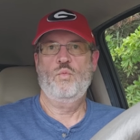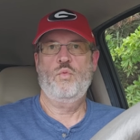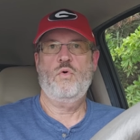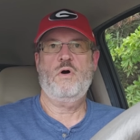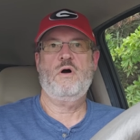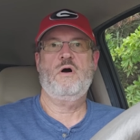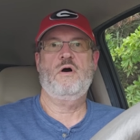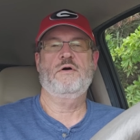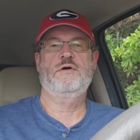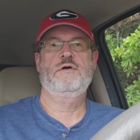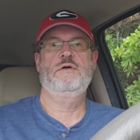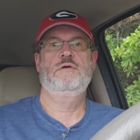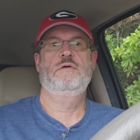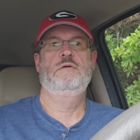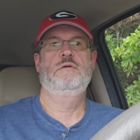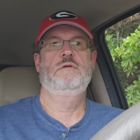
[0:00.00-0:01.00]
Walk,
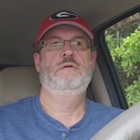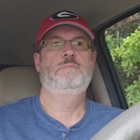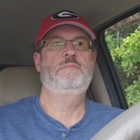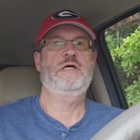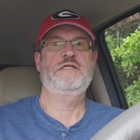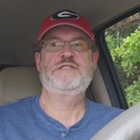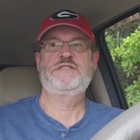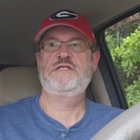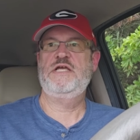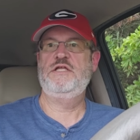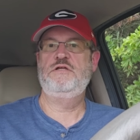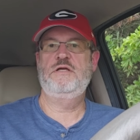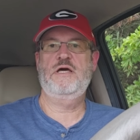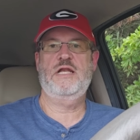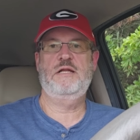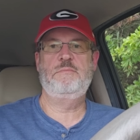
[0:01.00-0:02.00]
I'm not saying
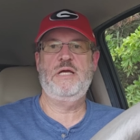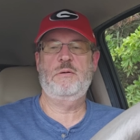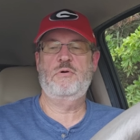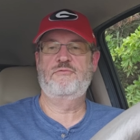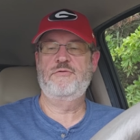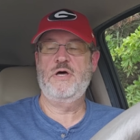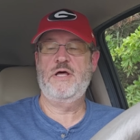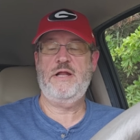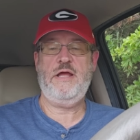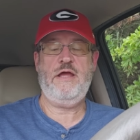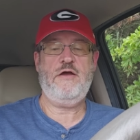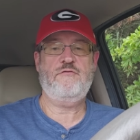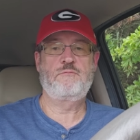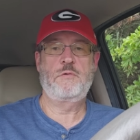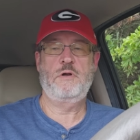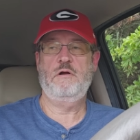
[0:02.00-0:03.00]
you got to be able to run a
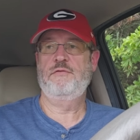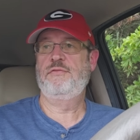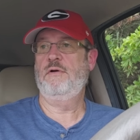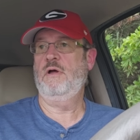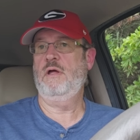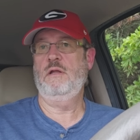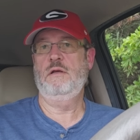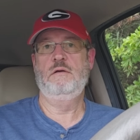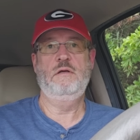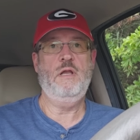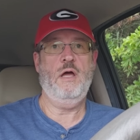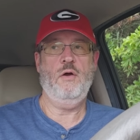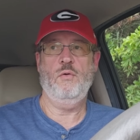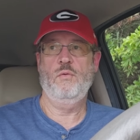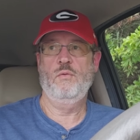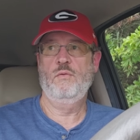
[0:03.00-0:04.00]
half marathon.
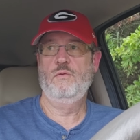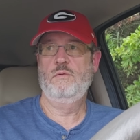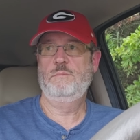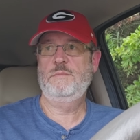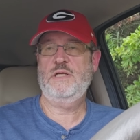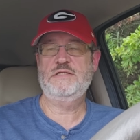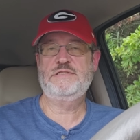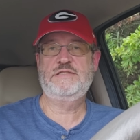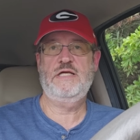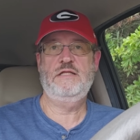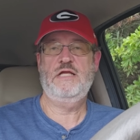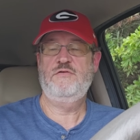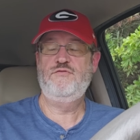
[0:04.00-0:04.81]
No, I'm not saying that.